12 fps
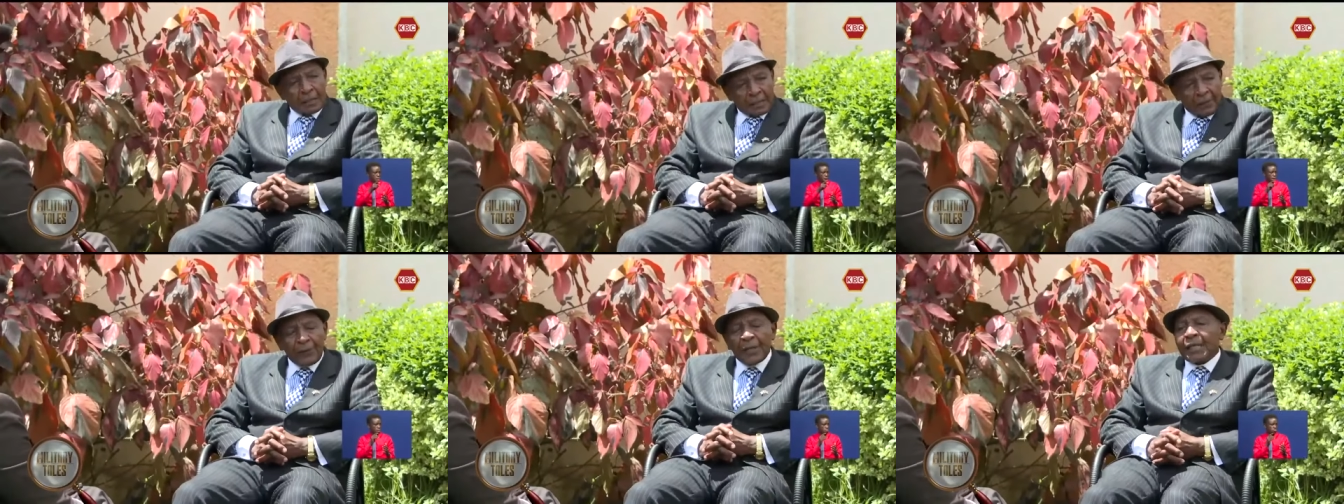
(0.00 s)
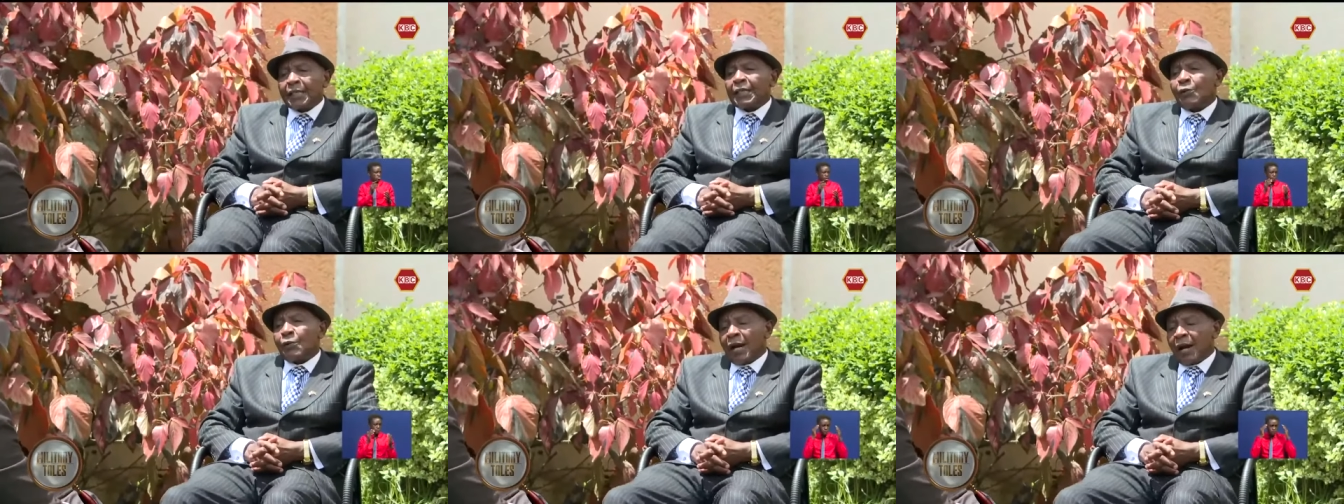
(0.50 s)

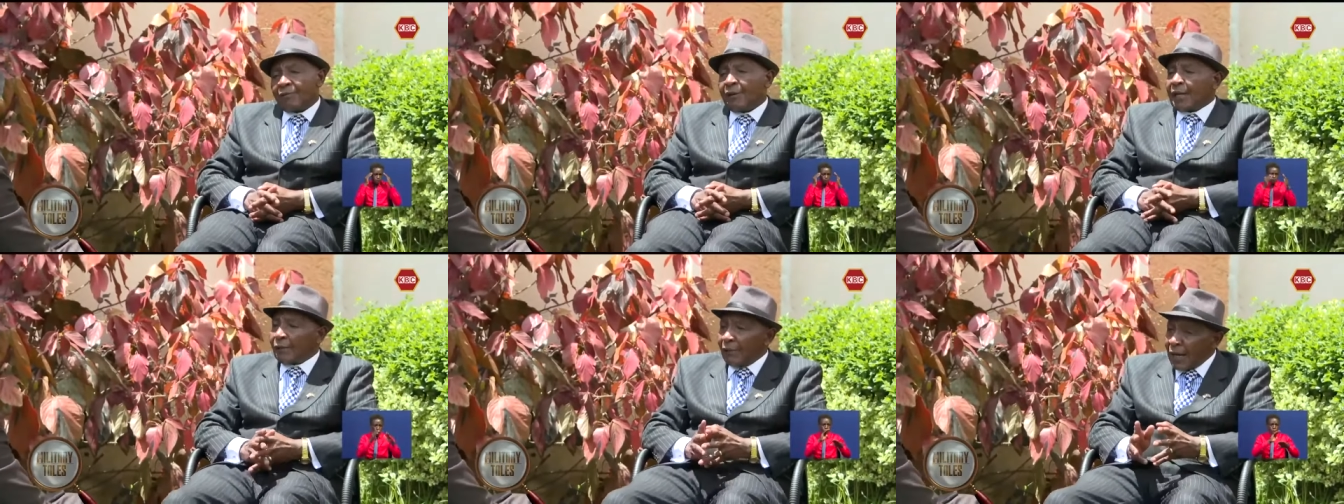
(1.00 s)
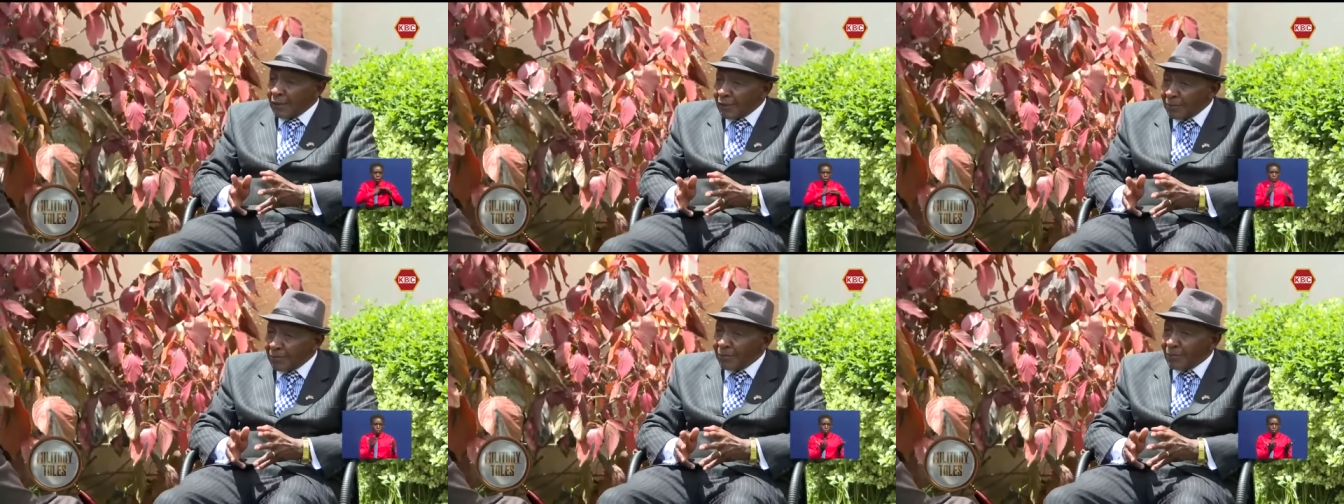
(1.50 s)
Definitely we have
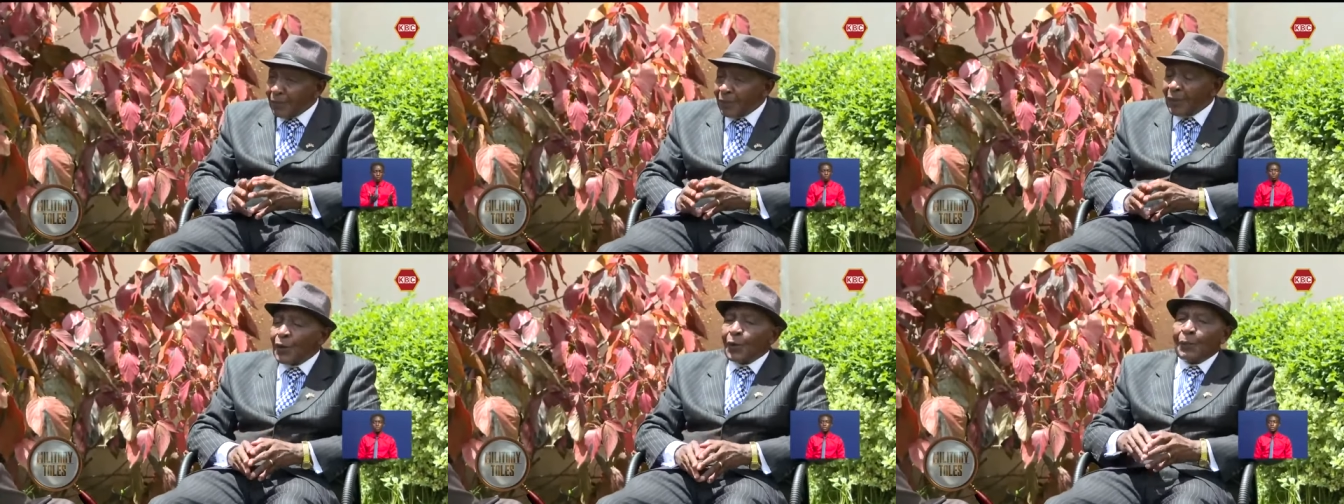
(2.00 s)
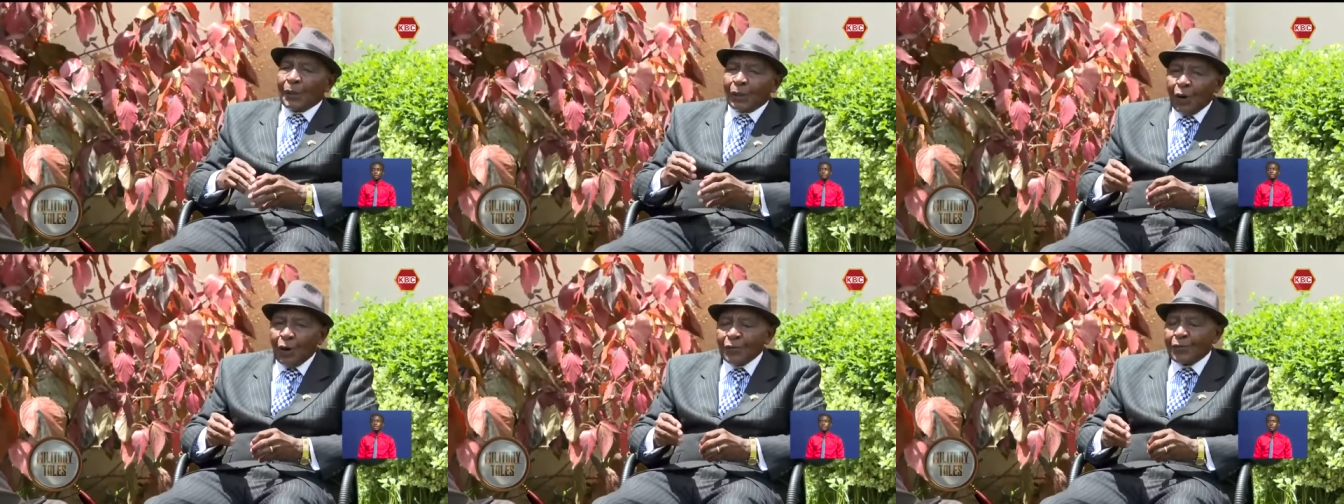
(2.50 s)
advanced
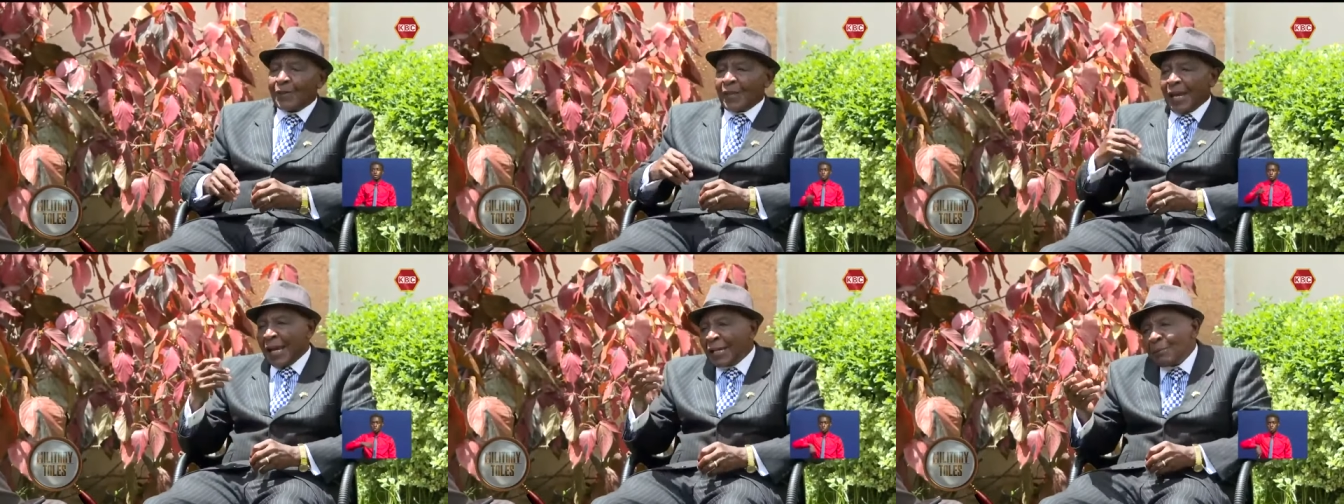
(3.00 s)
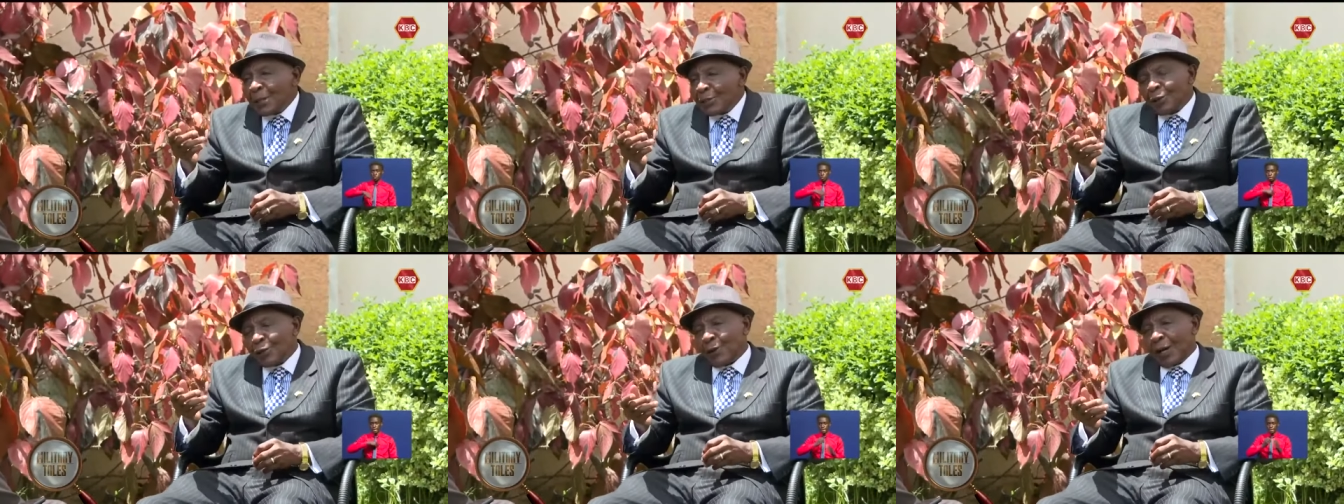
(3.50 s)
because the enemy
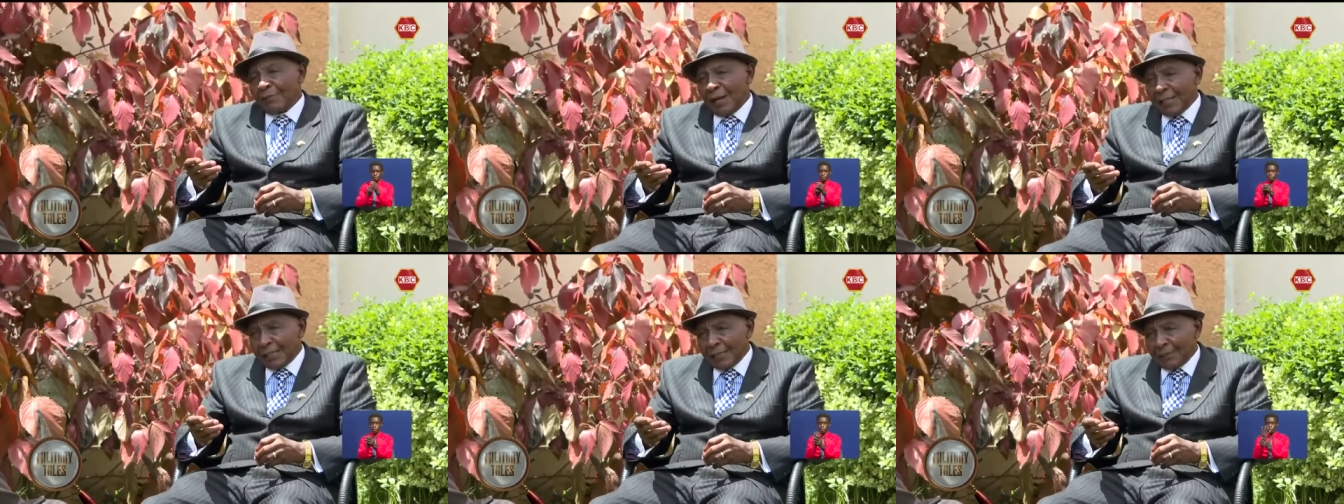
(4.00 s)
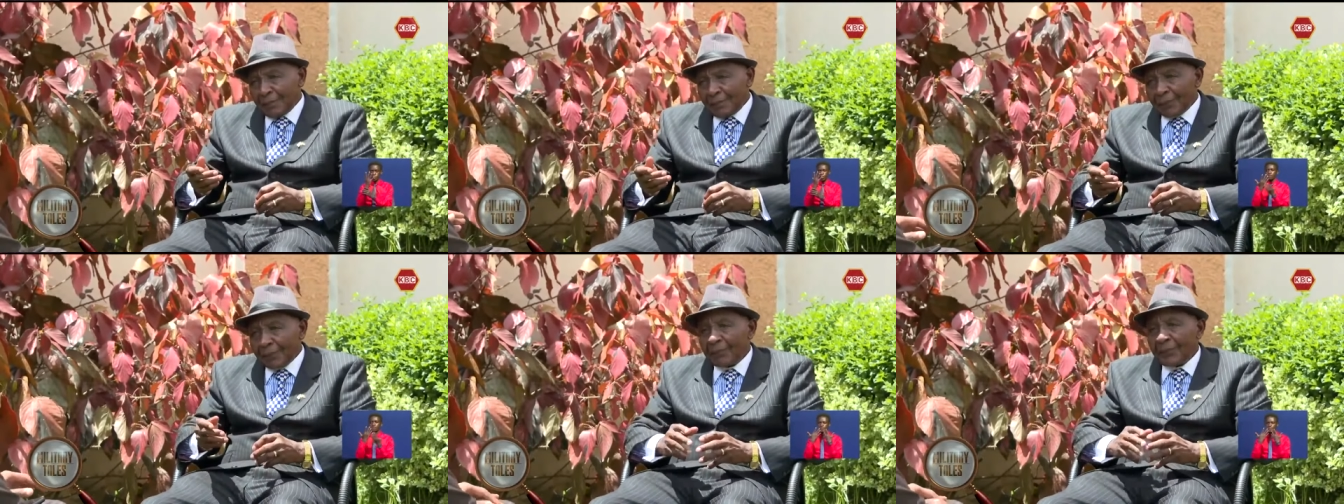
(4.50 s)
is also advancing.
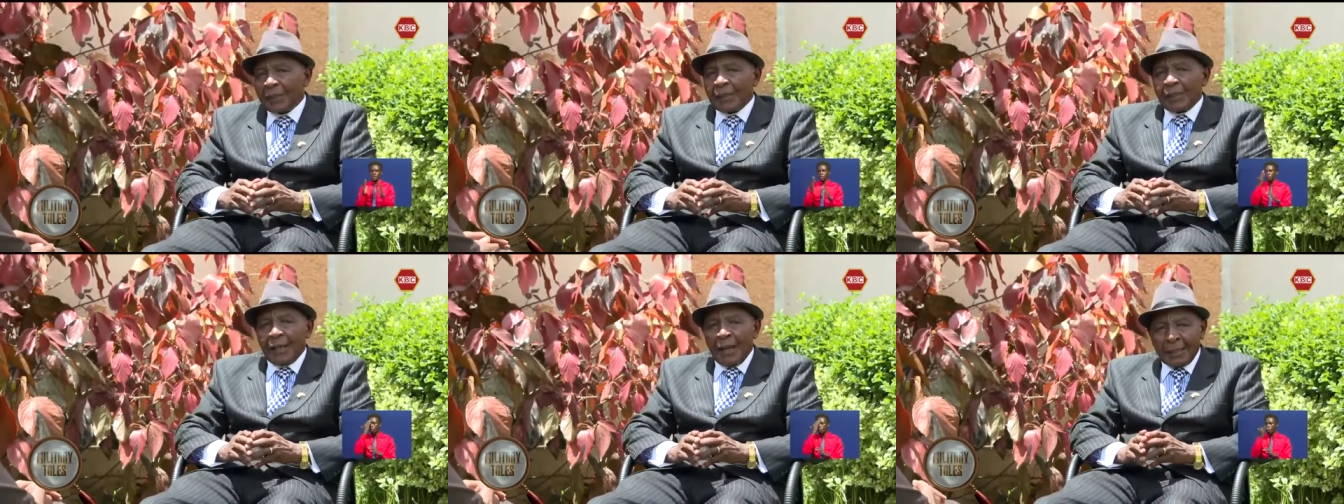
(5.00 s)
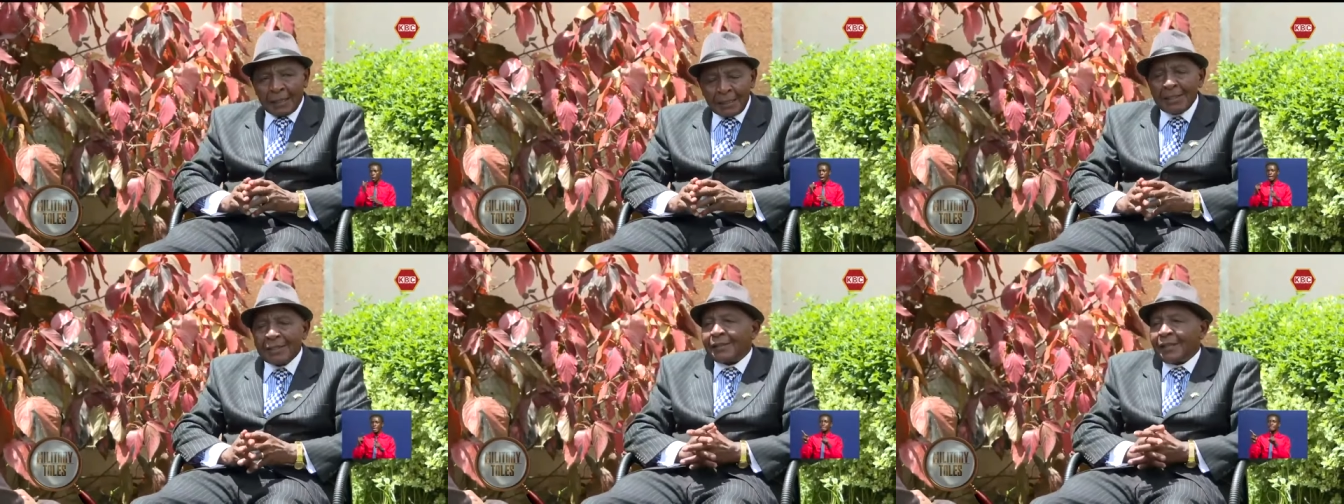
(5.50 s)
At
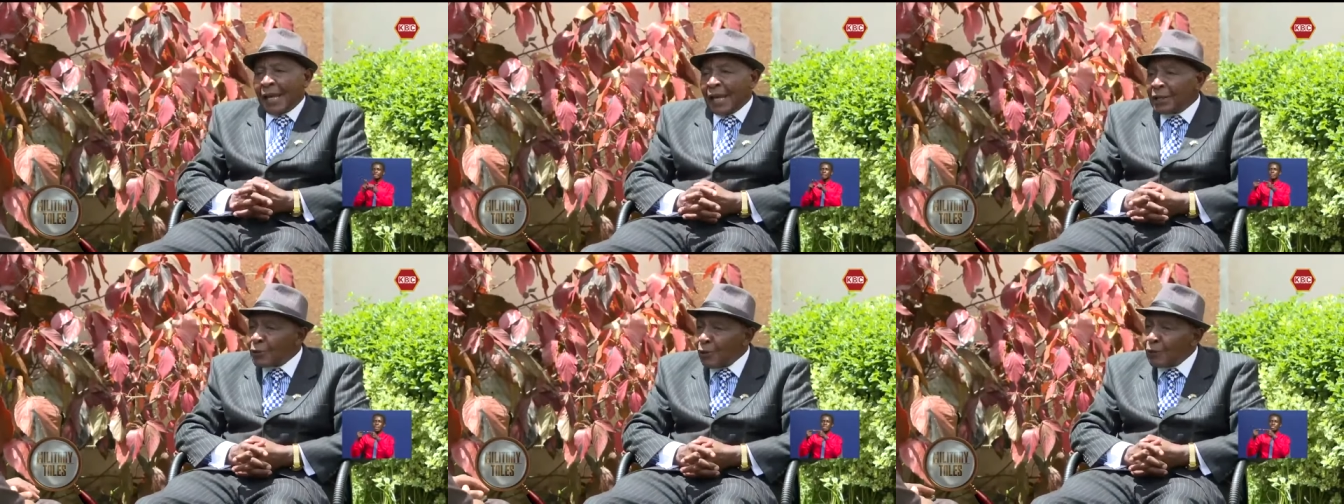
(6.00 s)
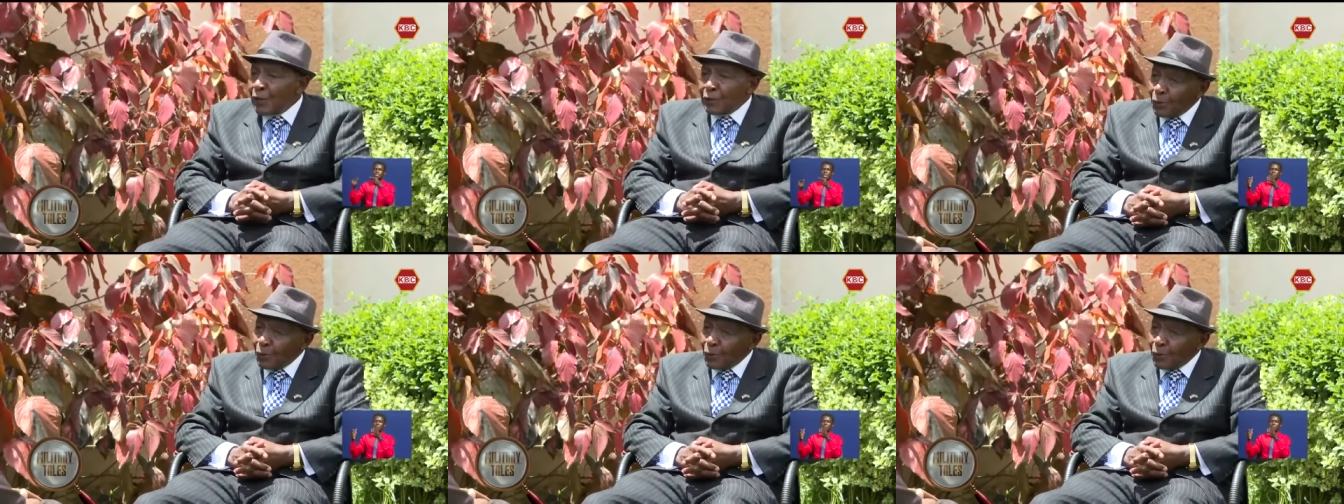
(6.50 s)
least the age of the